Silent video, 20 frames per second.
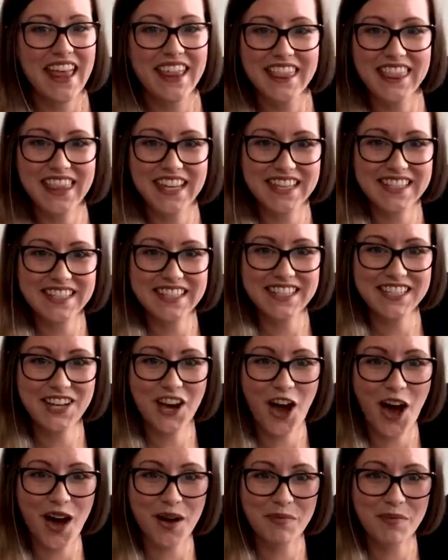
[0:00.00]
This
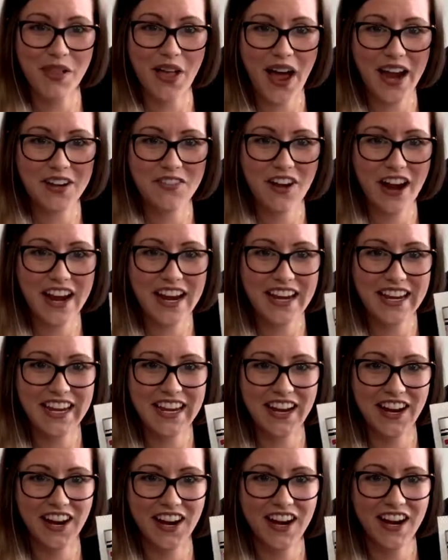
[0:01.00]
top line right
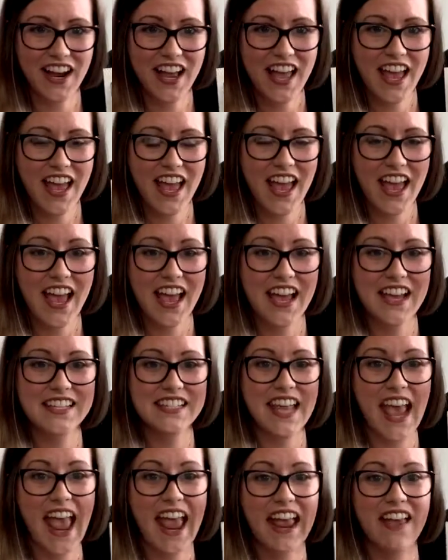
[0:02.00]
here
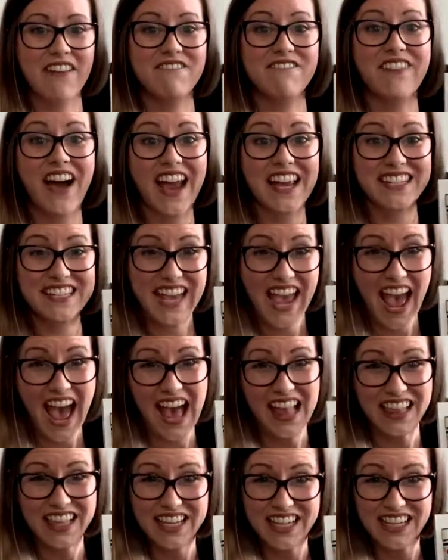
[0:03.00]
is a
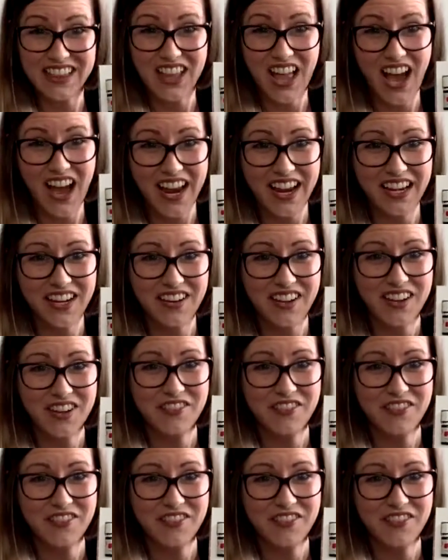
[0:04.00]
vitality line